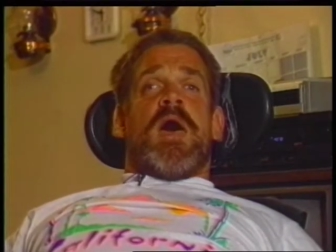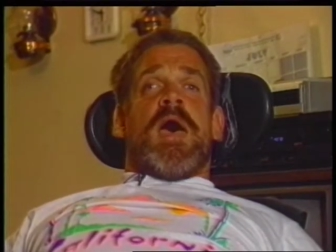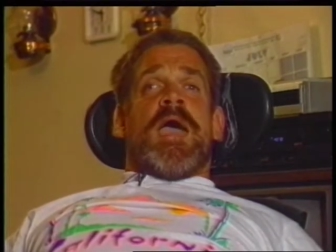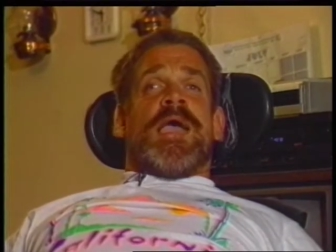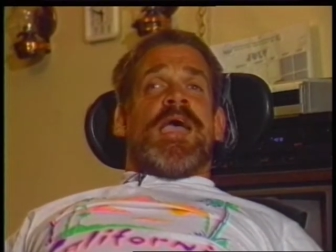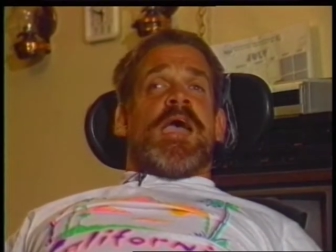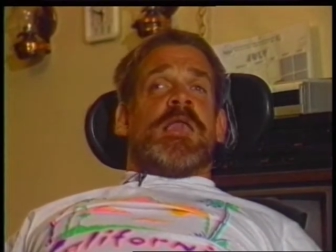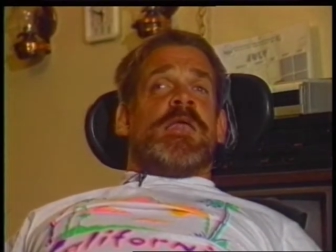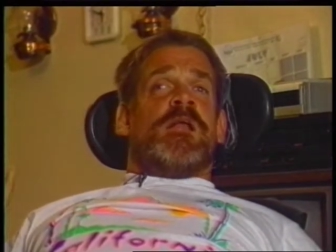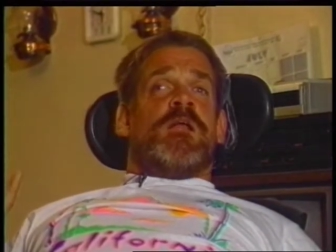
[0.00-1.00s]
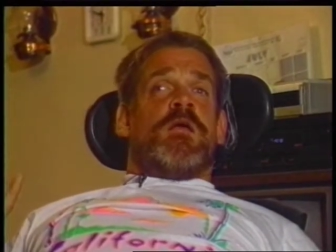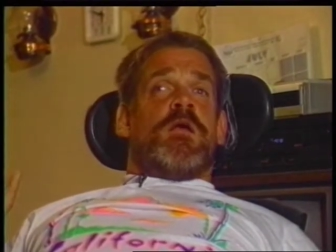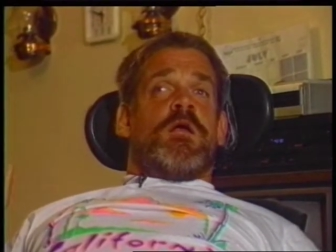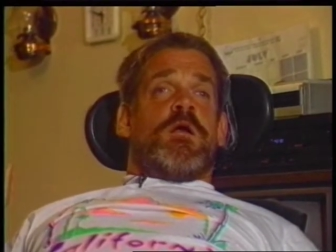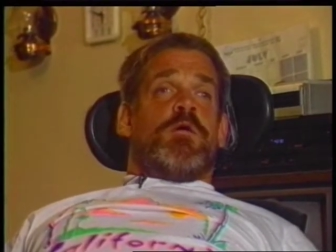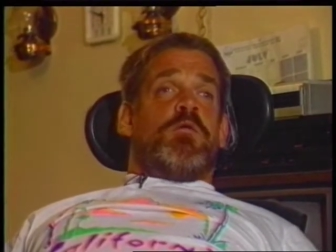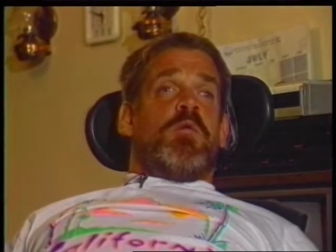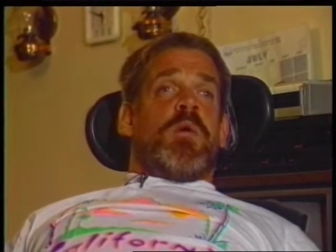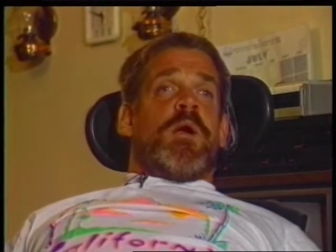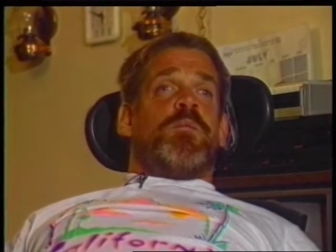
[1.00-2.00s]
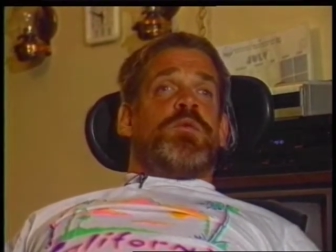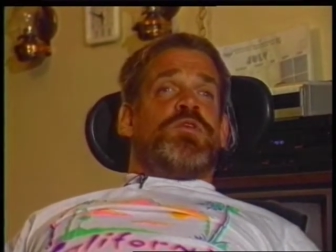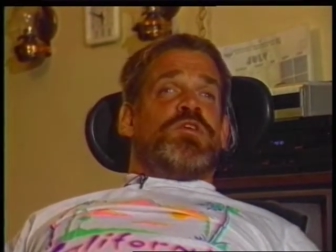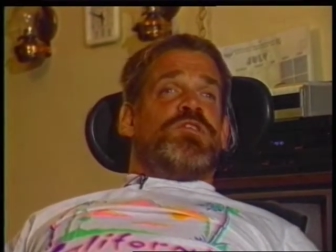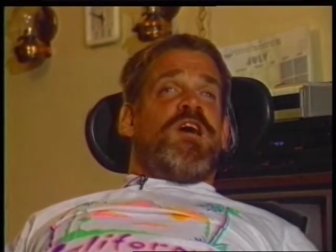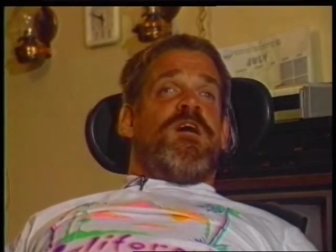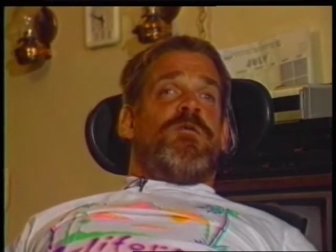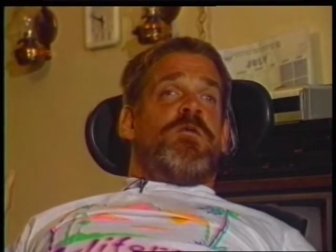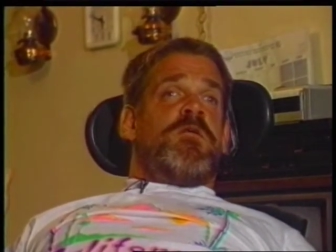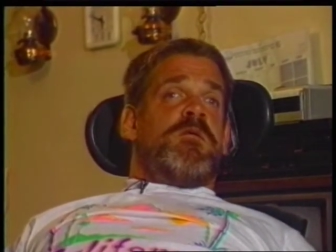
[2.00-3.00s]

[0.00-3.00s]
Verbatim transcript: I had growing up as a child